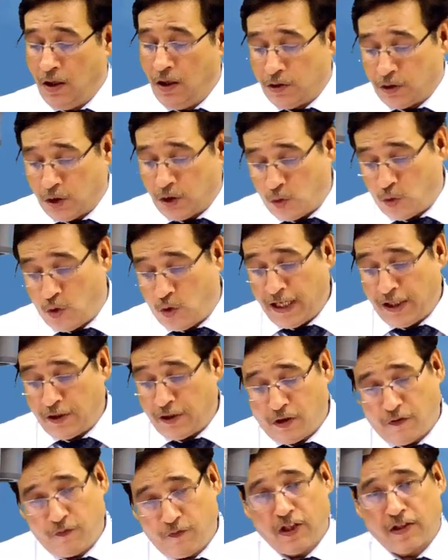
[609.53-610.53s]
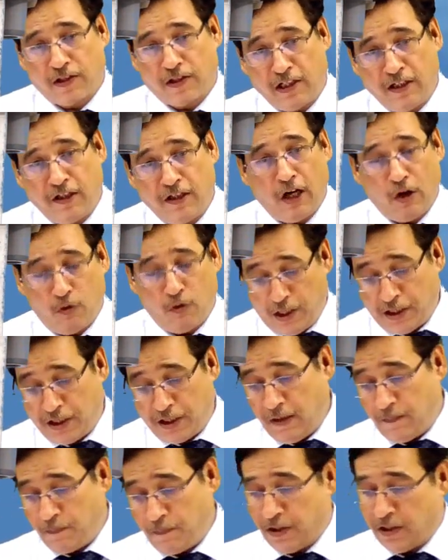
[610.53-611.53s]
So quite obviously, now what
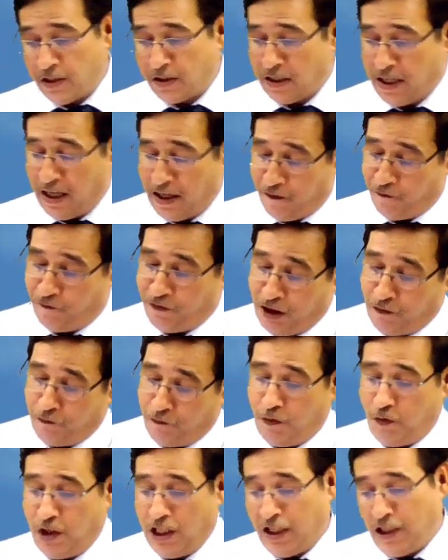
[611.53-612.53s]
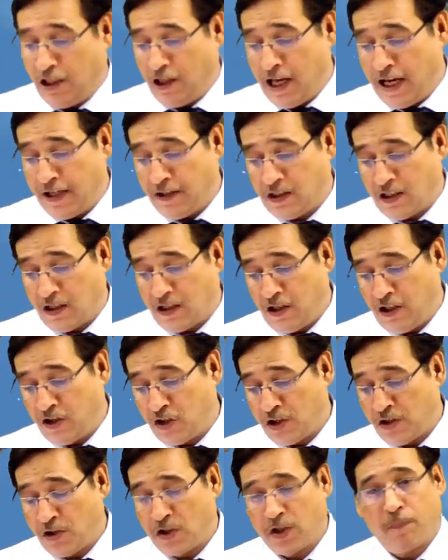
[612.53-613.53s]
happens when we will analyze the
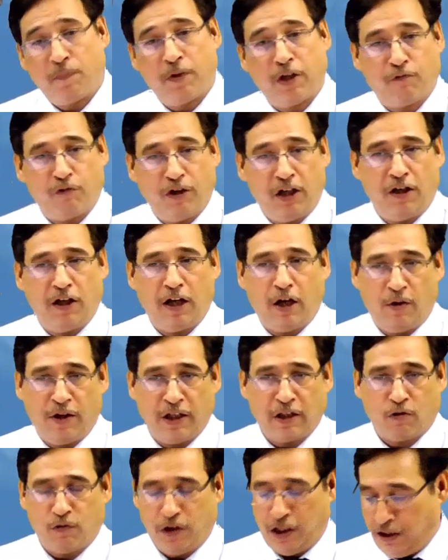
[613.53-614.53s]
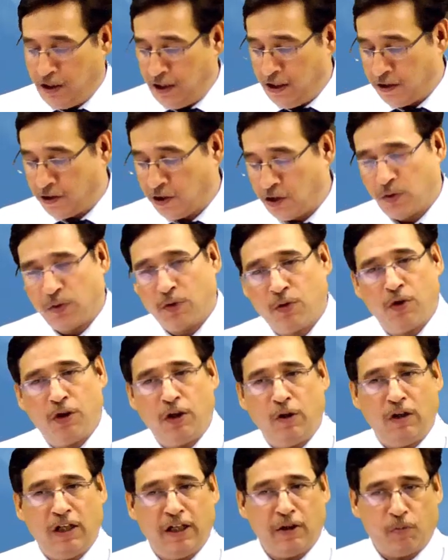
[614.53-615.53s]
relationship between now S1 and S2? Could
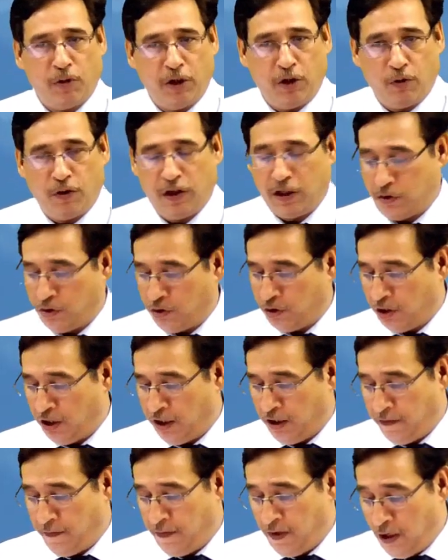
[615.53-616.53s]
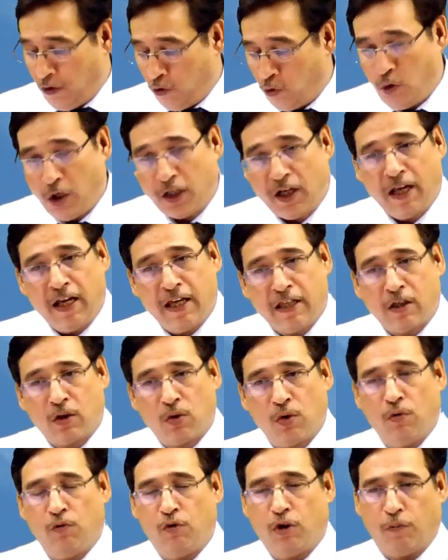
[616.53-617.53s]
you let me know actually what
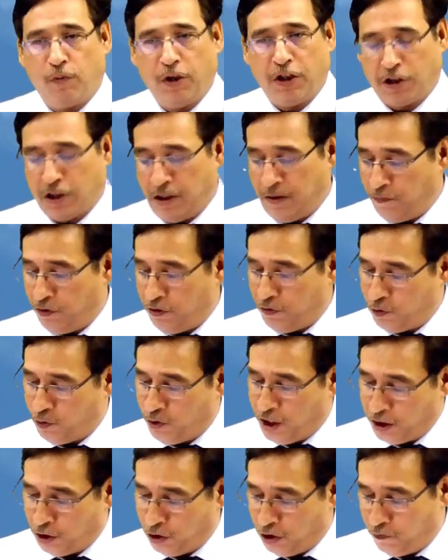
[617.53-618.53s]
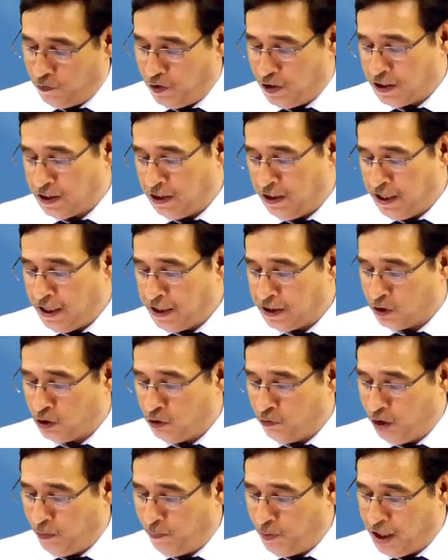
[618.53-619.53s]
S2 would be termed? Quite obviously, S2
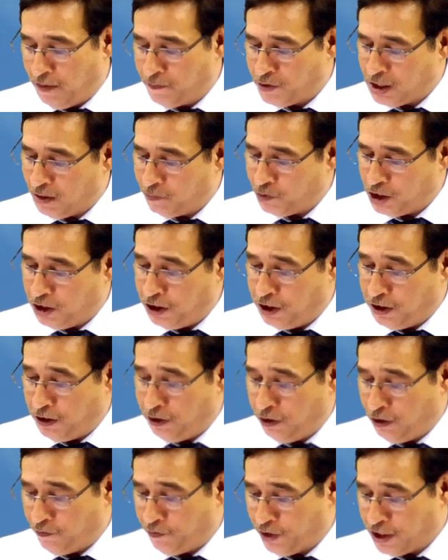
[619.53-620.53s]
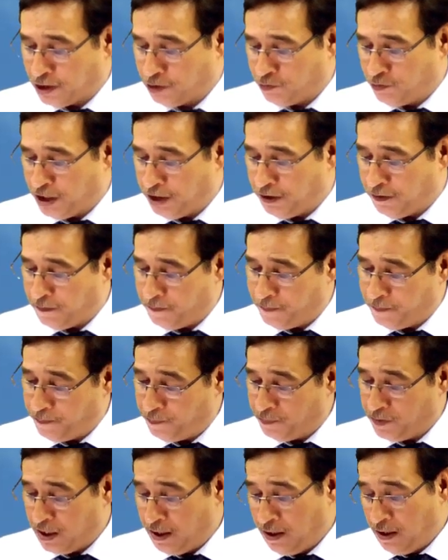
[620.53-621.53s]
will become subsidiary of S1.
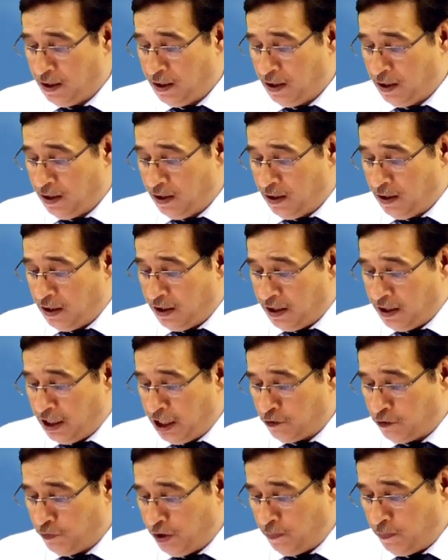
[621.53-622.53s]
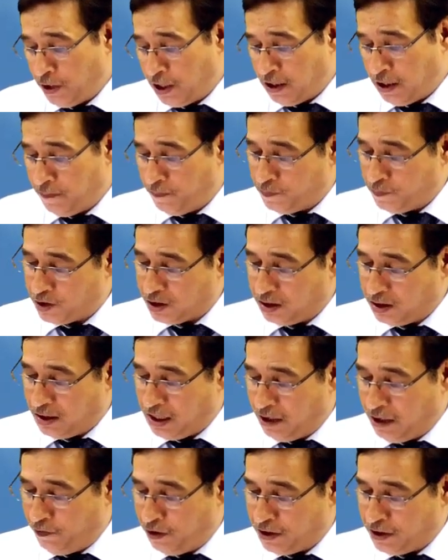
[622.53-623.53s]
It will become,
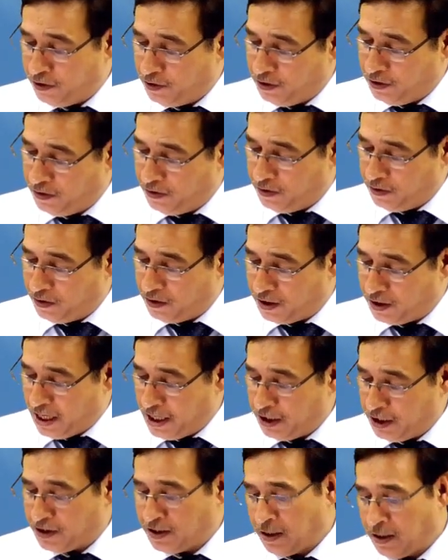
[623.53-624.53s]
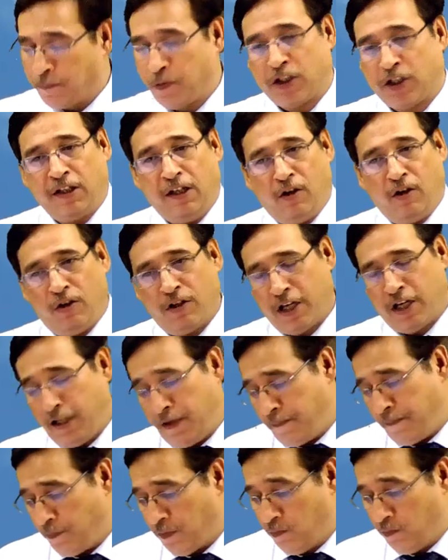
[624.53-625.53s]
I will write subsi, okay?
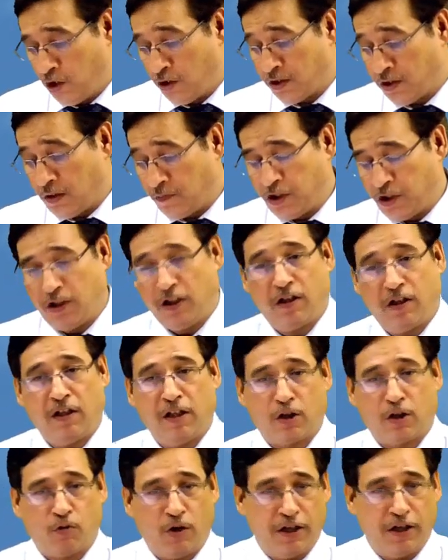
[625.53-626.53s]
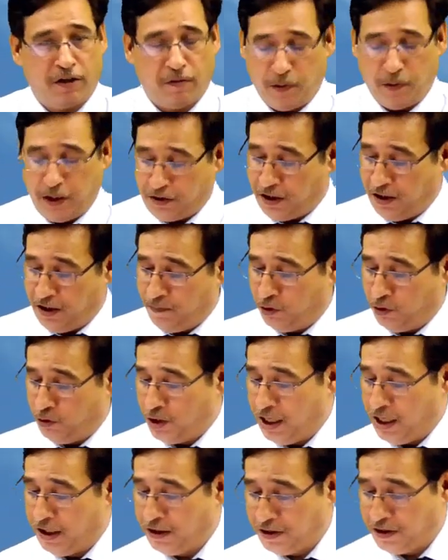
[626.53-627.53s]
Because subsidiary is quite a big term to
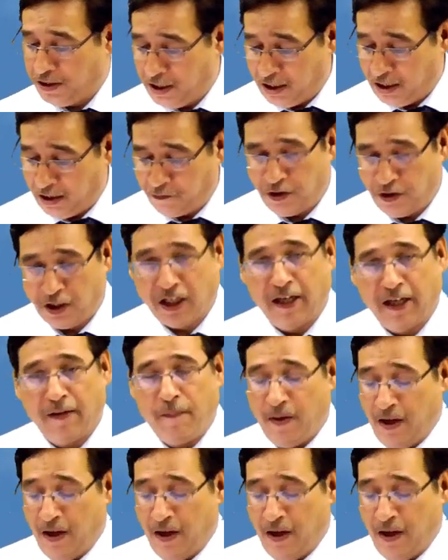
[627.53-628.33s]
write every time.